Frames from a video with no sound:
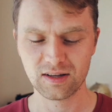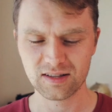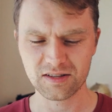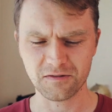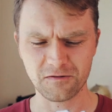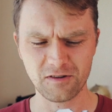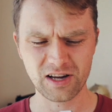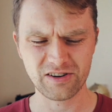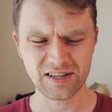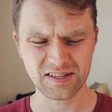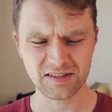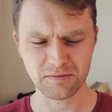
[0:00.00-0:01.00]
It's a
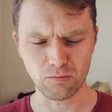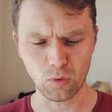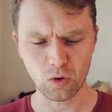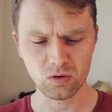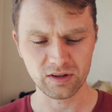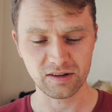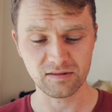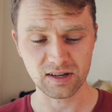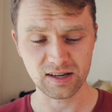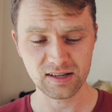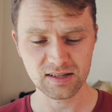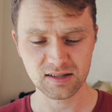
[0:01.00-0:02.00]
very small
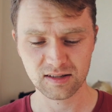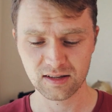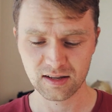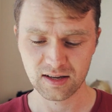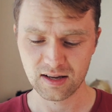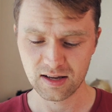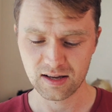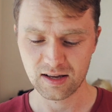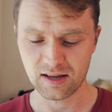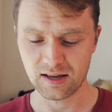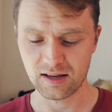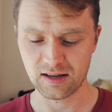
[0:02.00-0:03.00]
device,
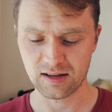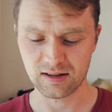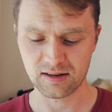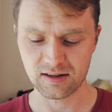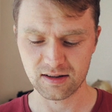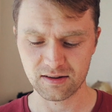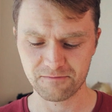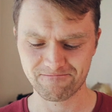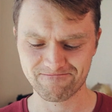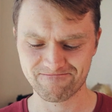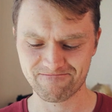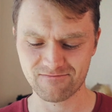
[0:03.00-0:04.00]
and
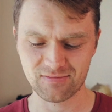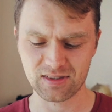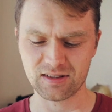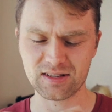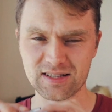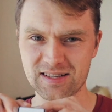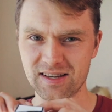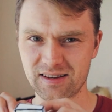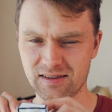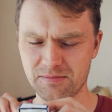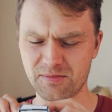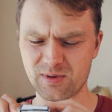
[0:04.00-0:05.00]
let's take
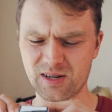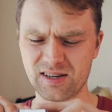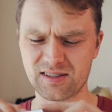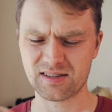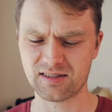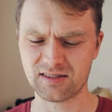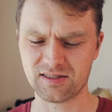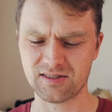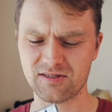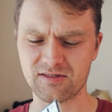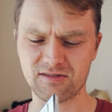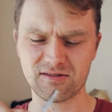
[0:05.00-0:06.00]
it apart.
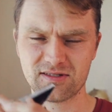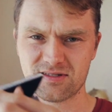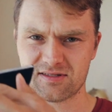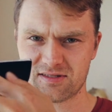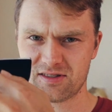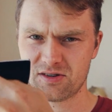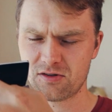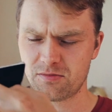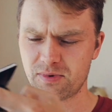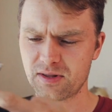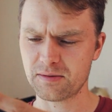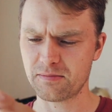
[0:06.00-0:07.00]
So you
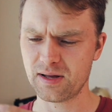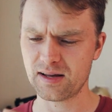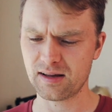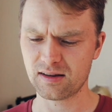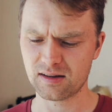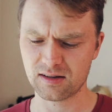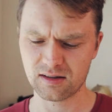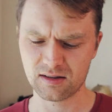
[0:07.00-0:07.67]
open the back.